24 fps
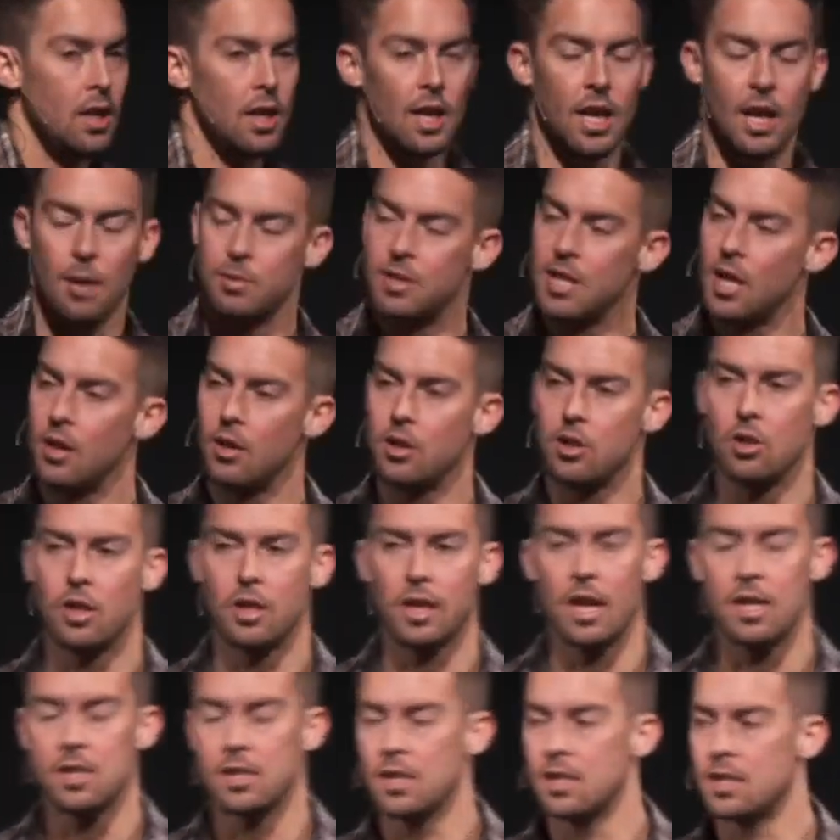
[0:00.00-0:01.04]
And I'm telling you,
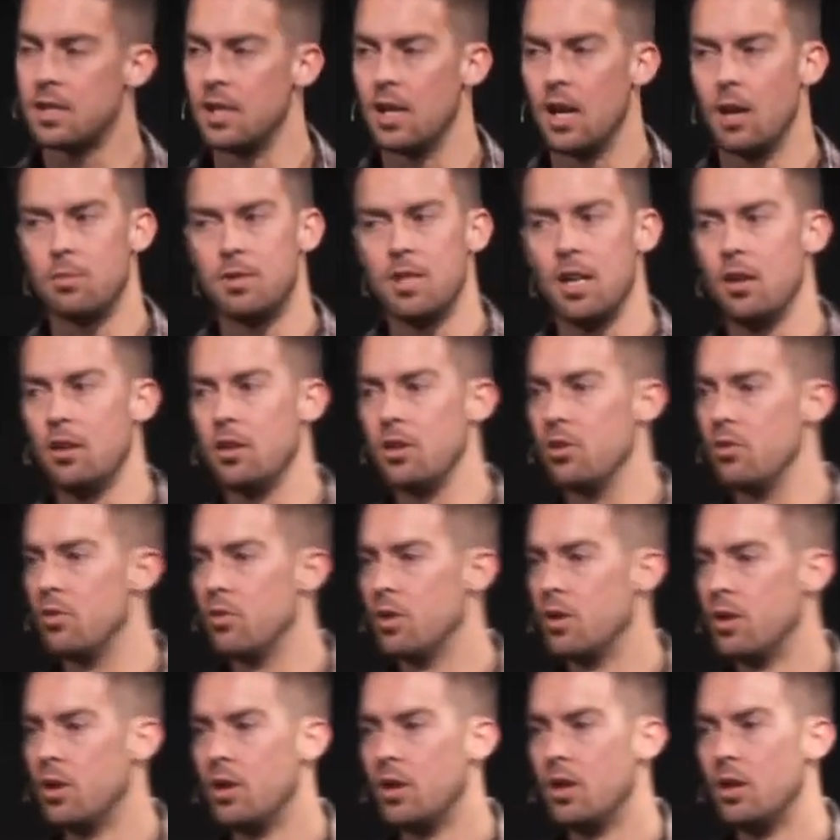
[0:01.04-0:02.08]
guys, listen, I'm telling you,
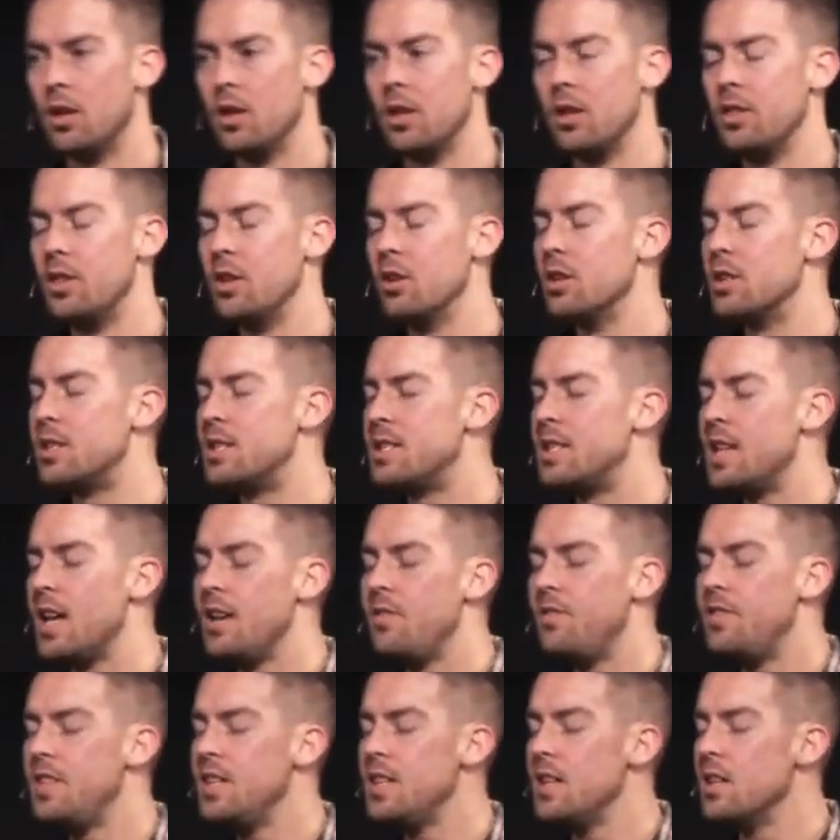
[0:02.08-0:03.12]
there is
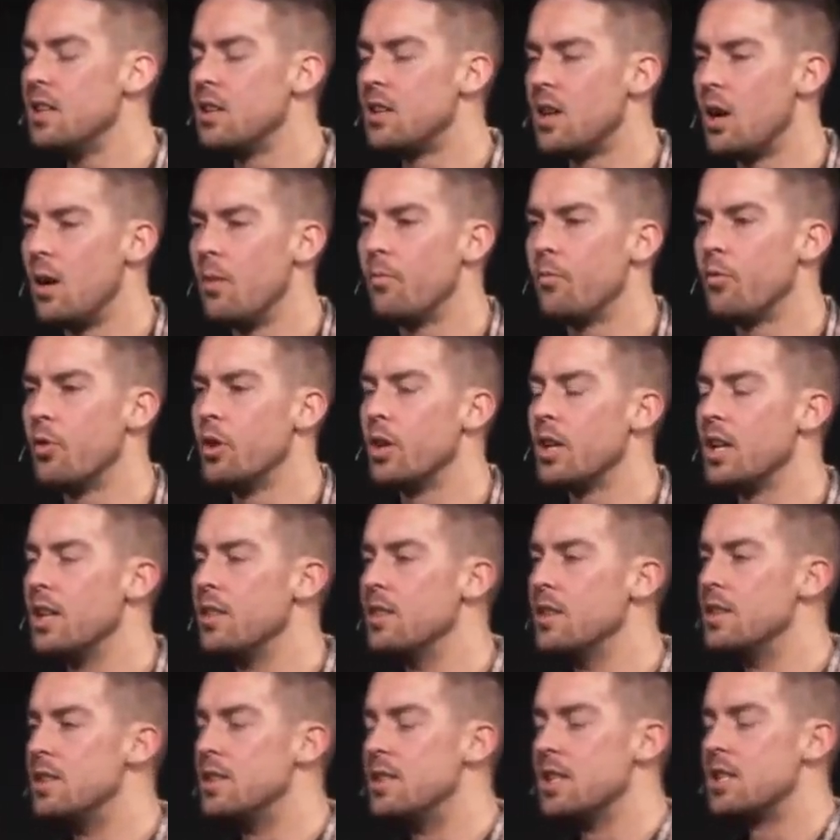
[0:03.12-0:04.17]
safety and comfort in
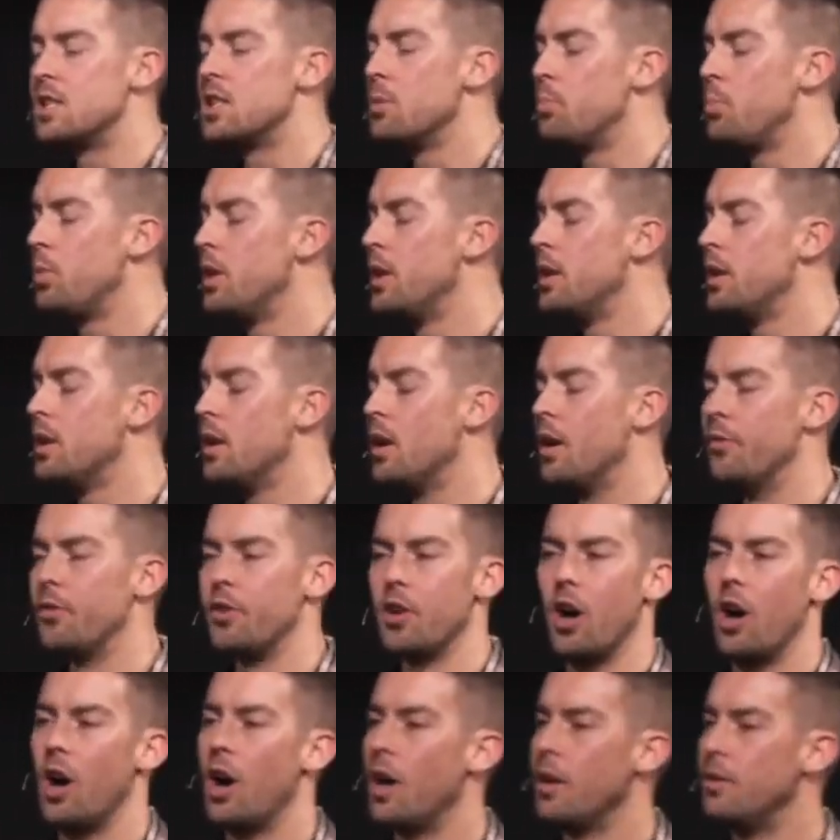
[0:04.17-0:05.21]
the discipline of
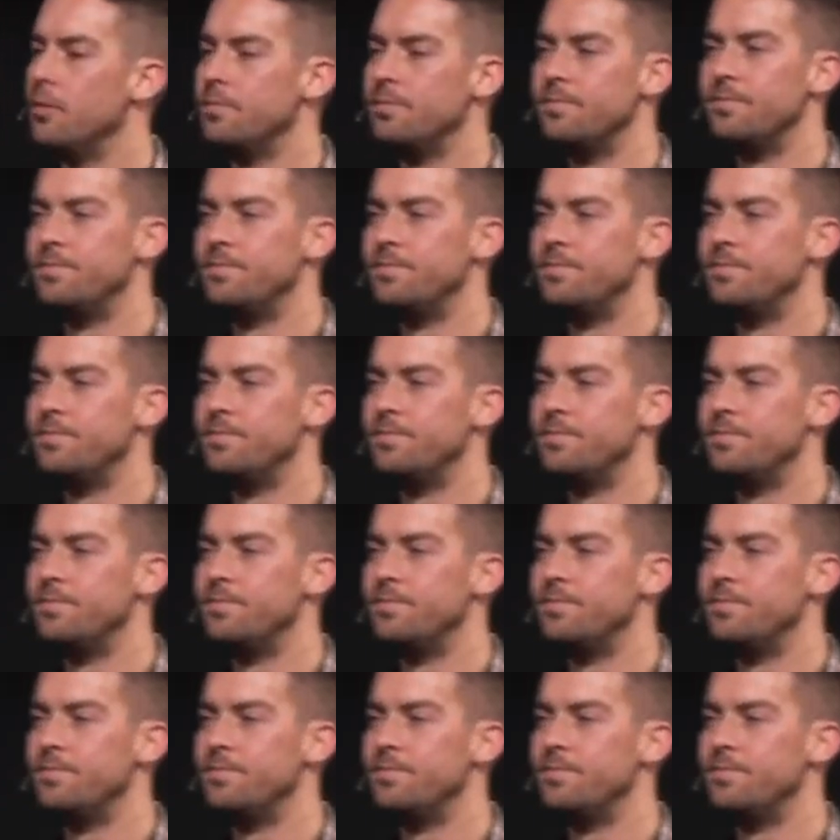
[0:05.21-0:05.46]
God.